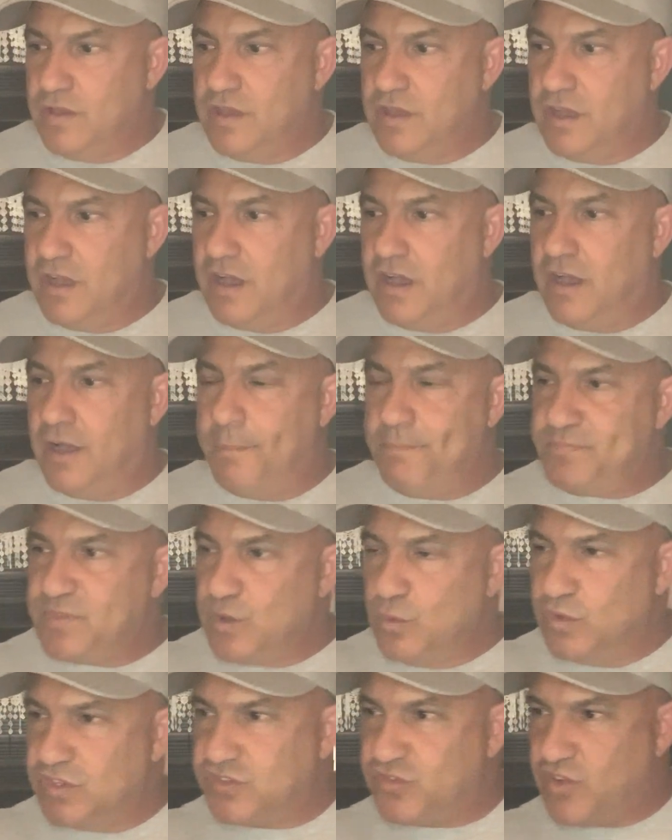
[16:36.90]

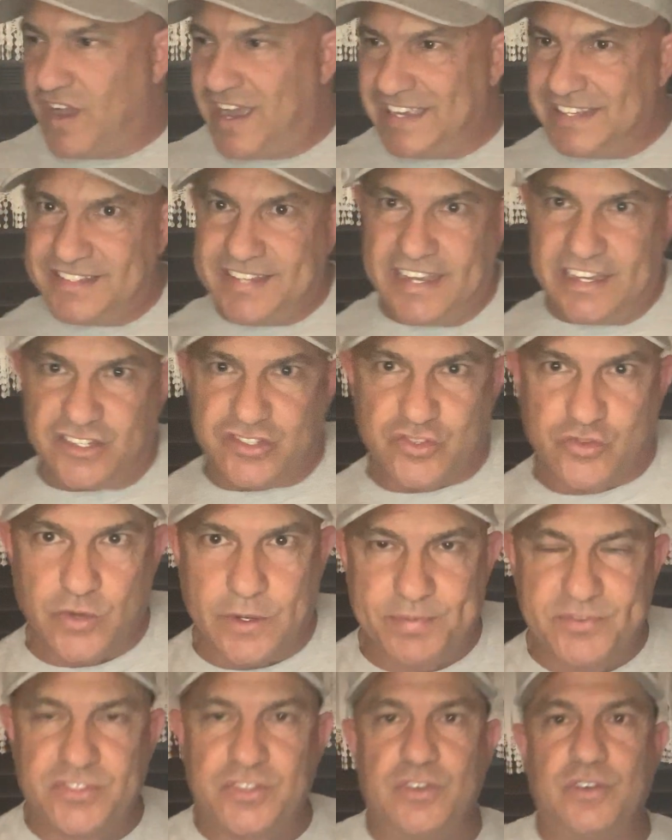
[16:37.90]
would try and take
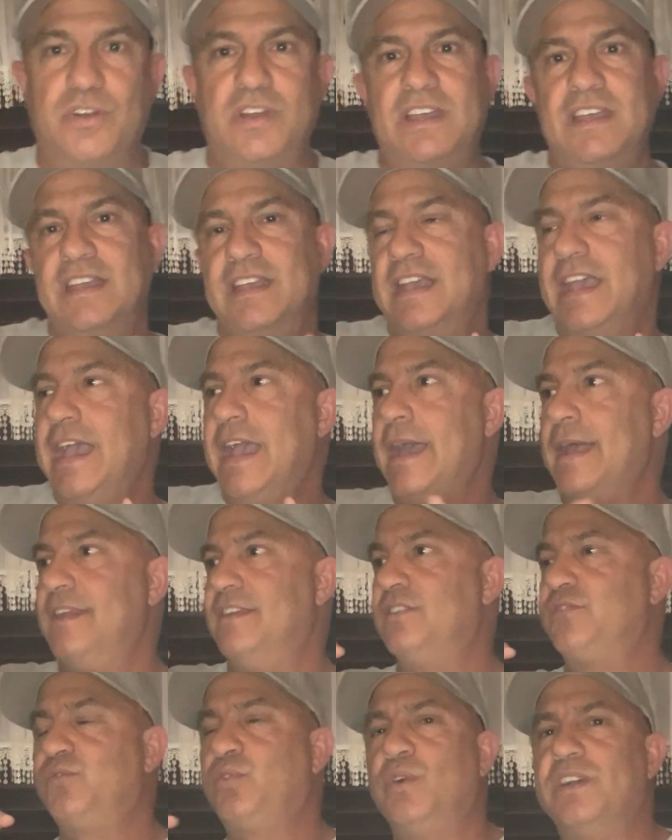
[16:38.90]
scripture
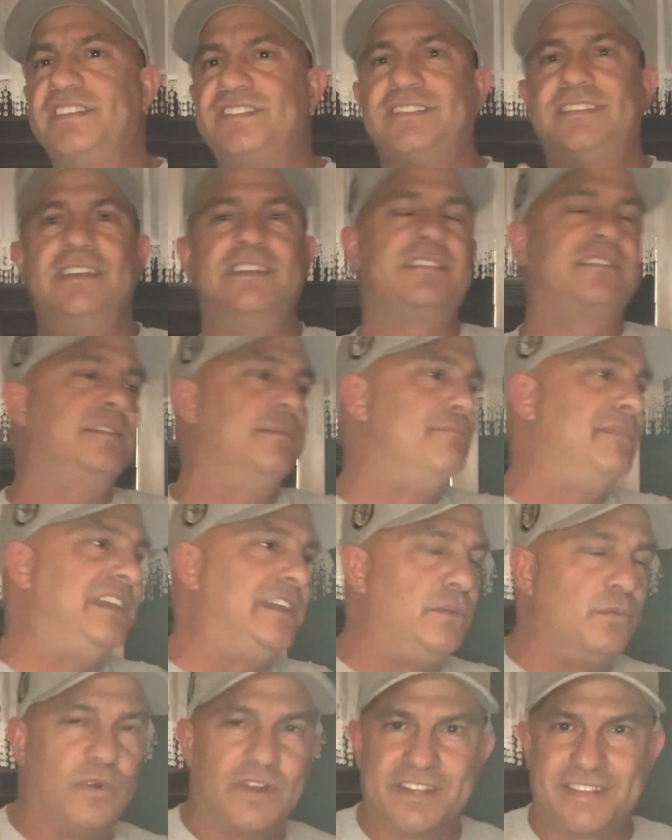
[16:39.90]
and twist it to
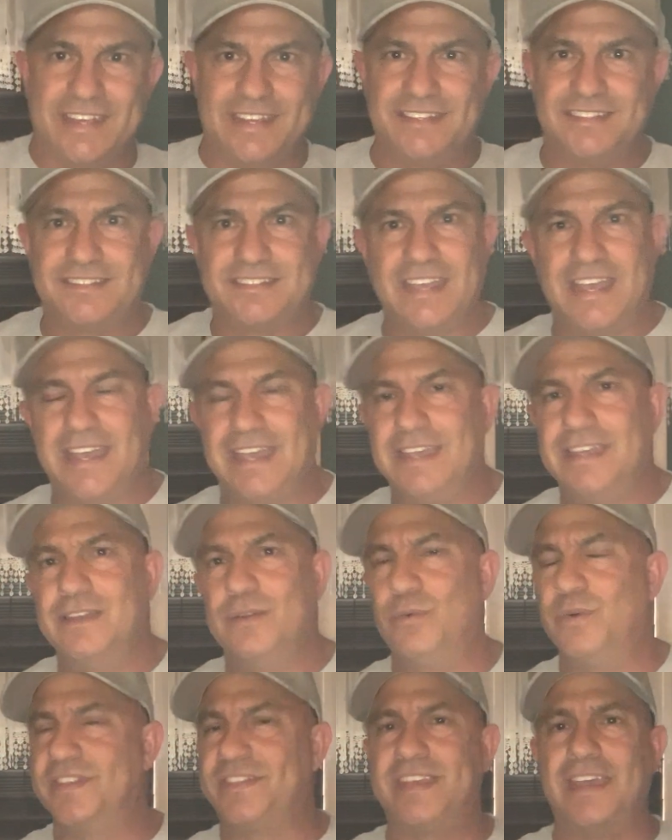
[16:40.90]
mean what they say,
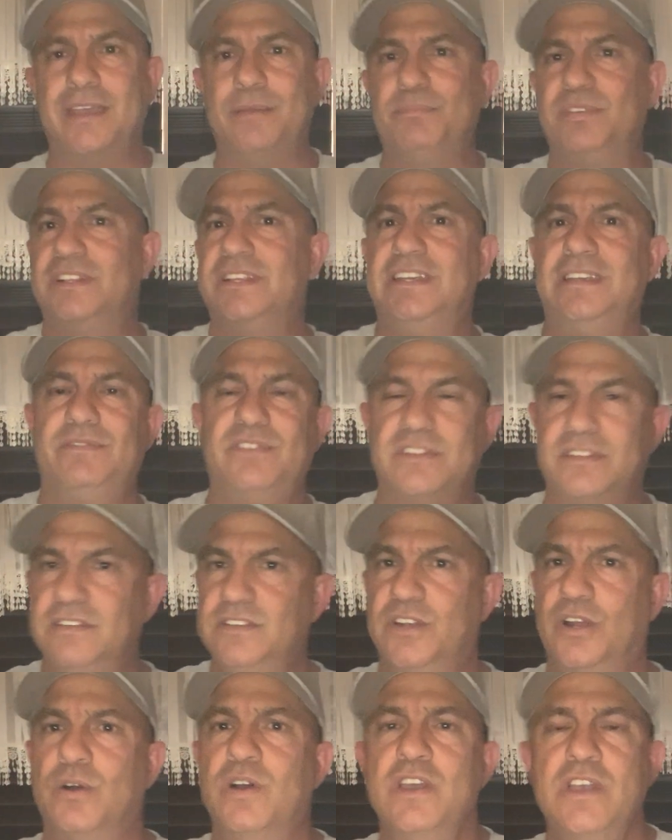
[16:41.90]
what they believe. It,
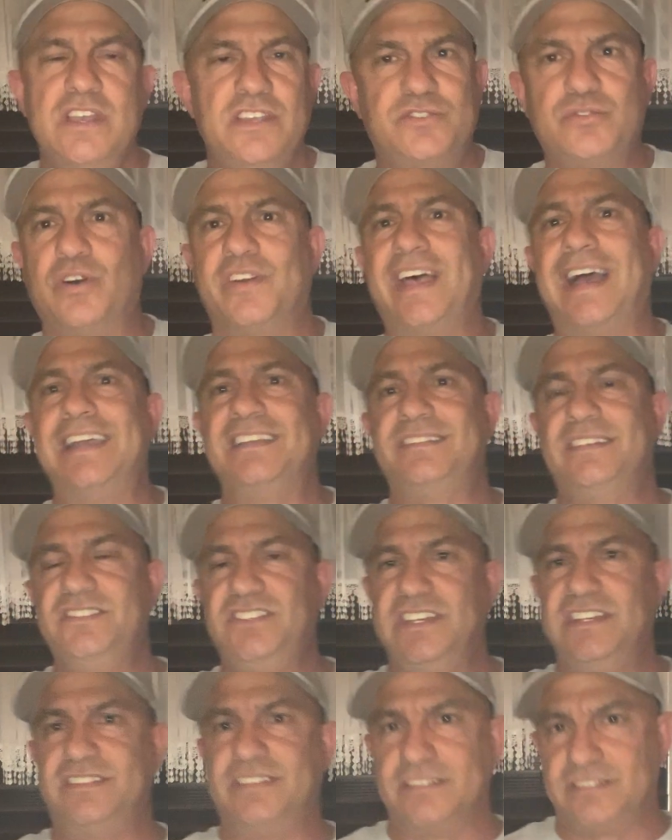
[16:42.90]
you know, it's called
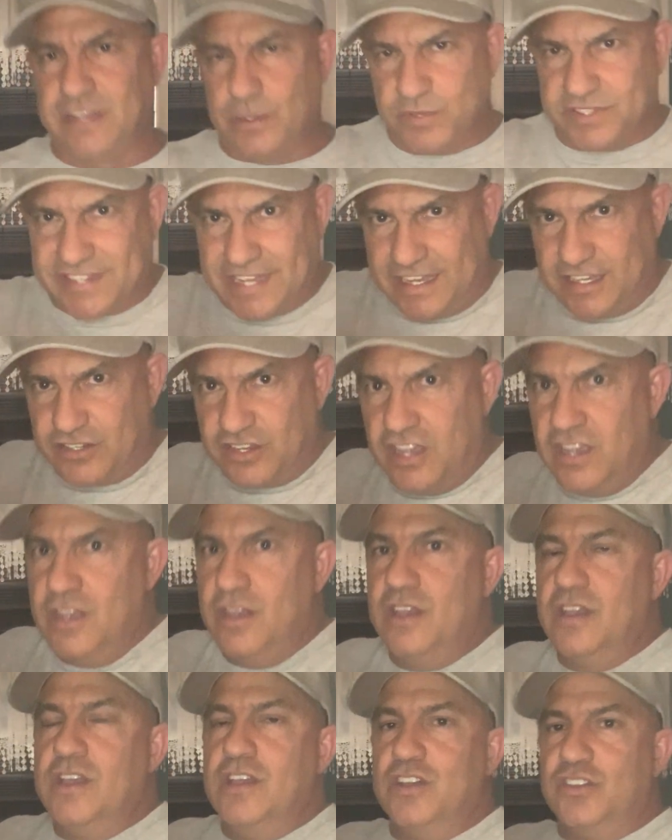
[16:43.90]
eisegesis. They would take
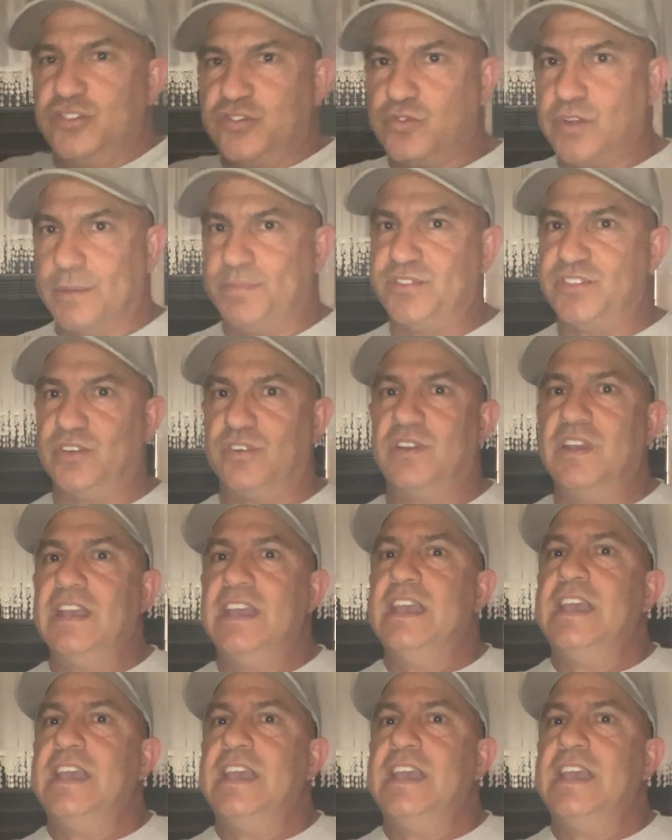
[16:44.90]
scripture